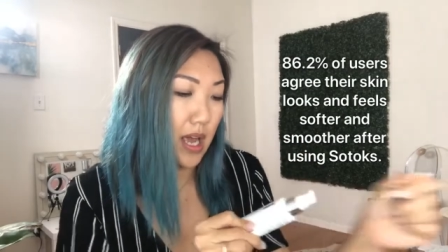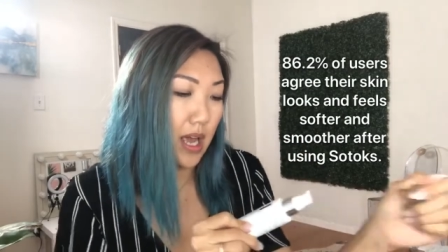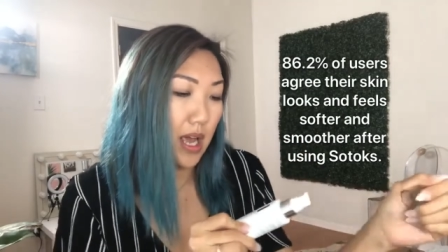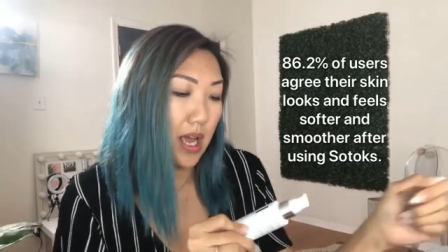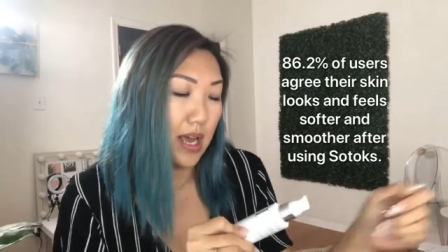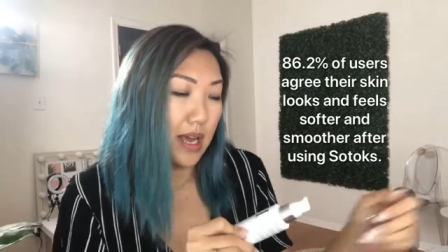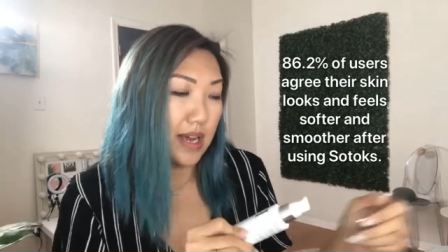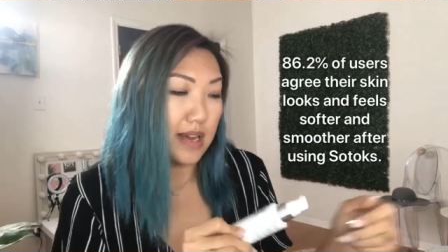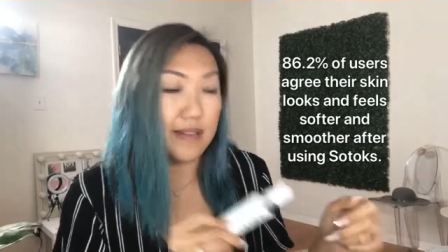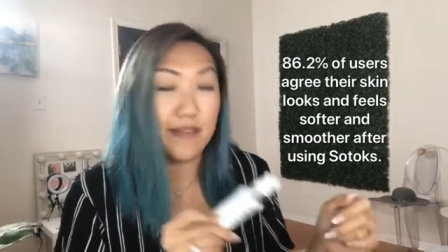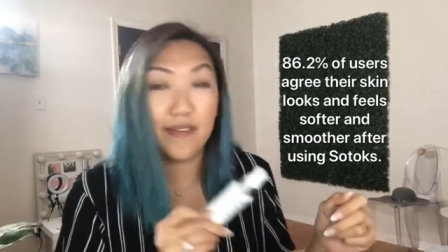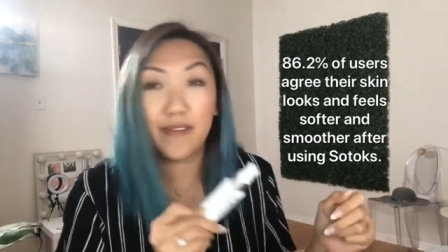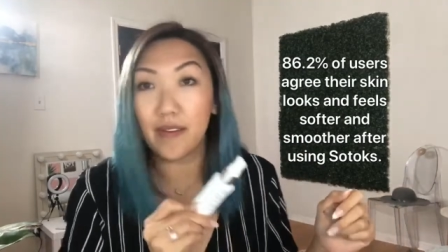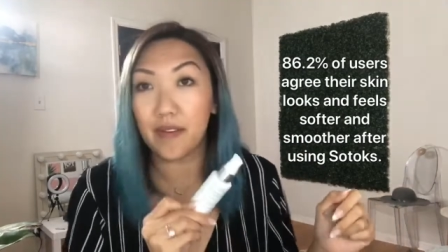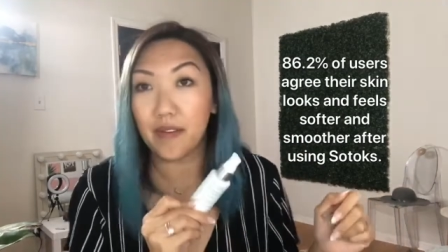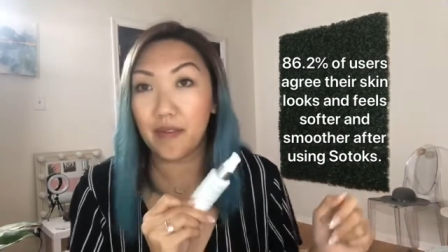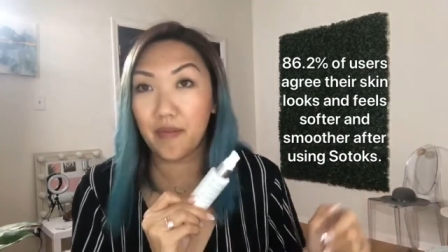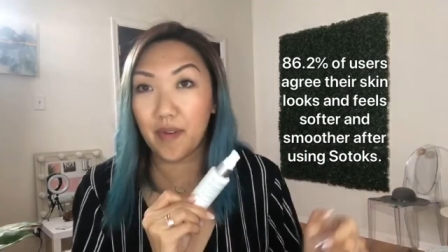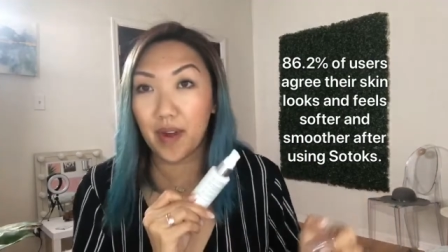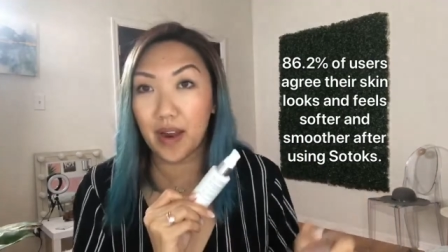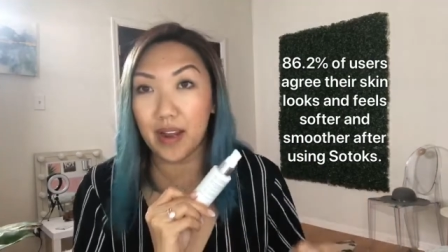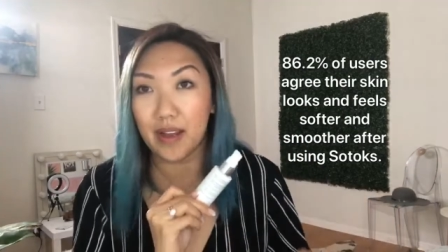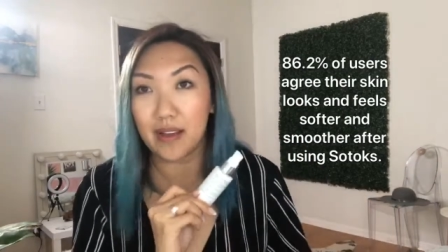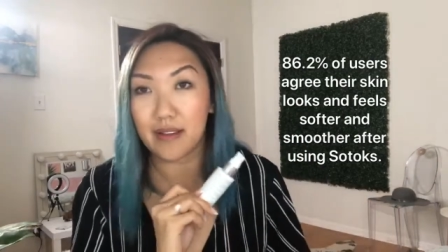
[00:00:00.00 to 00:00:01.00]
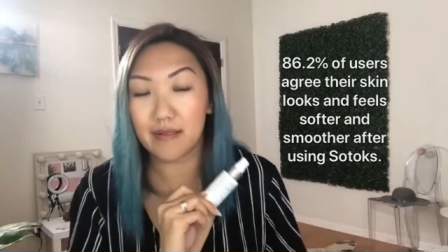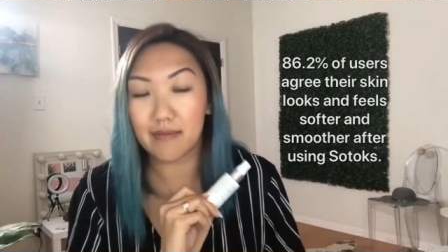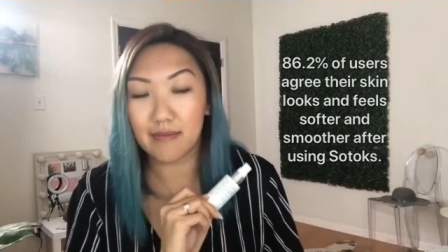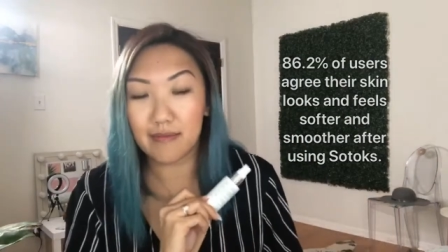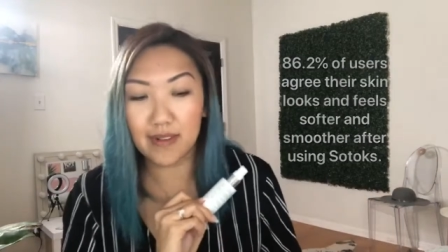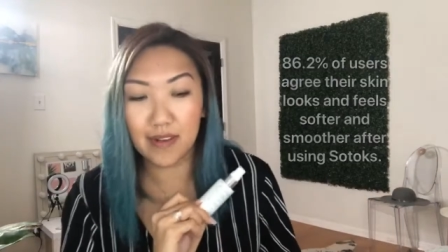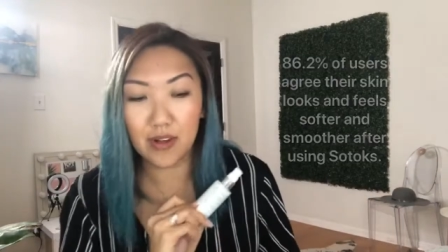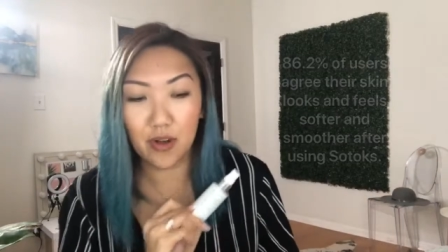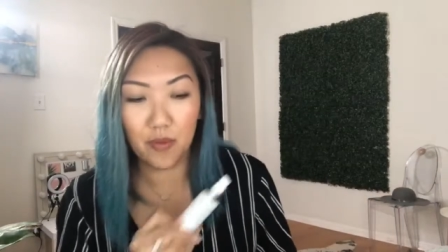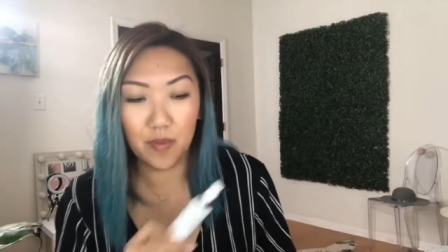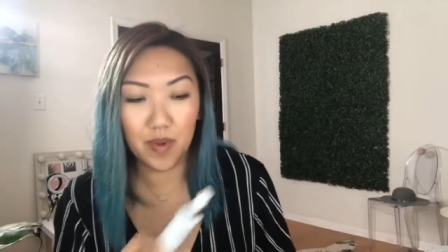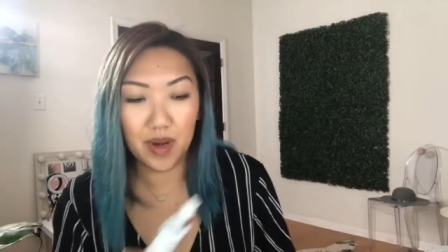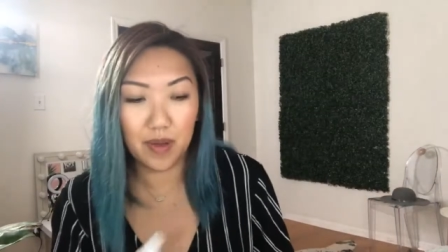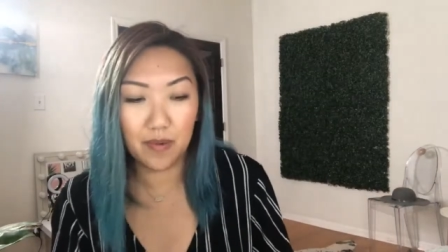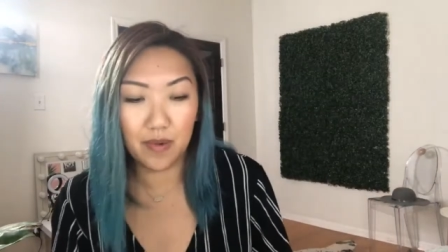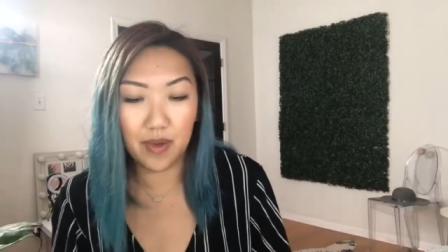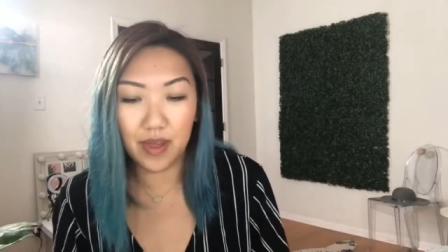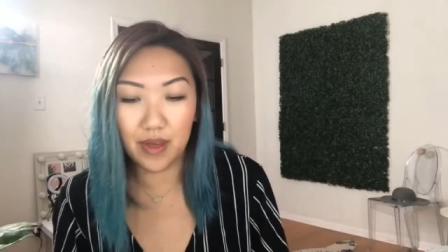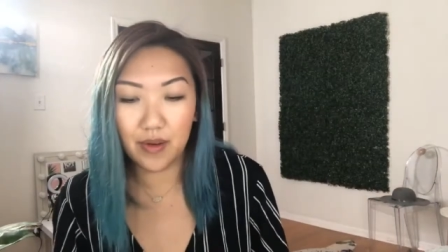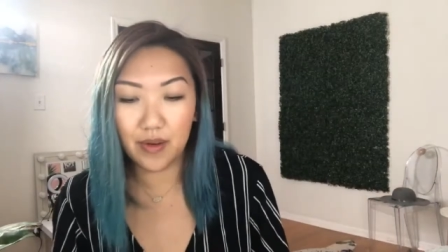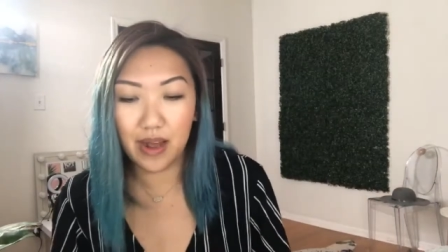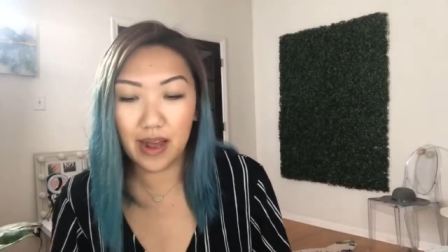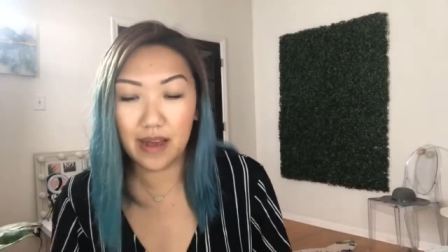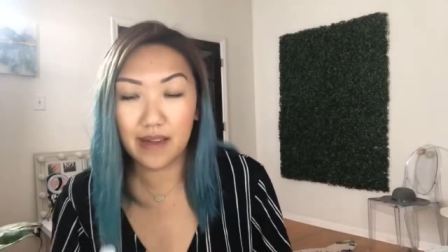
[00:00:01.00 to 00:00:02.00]
instead of waiting to open it with
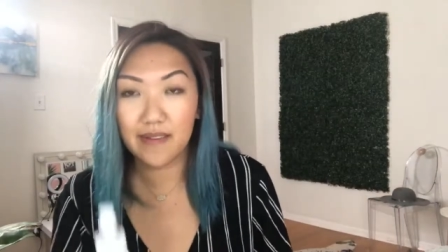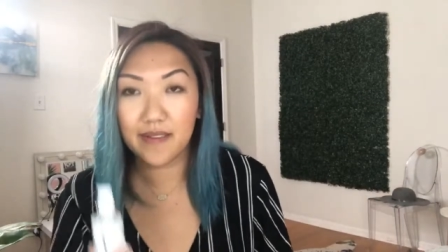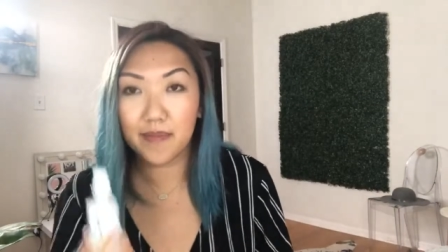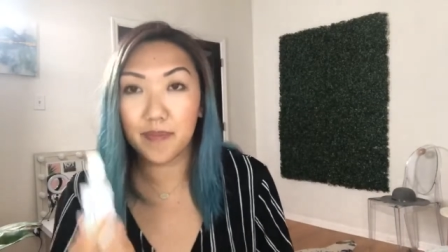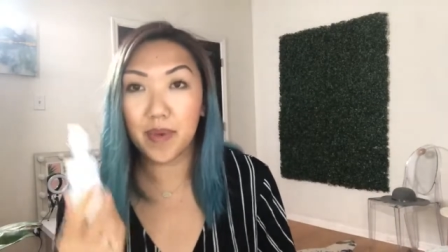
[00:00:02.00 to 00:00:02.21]
you guys.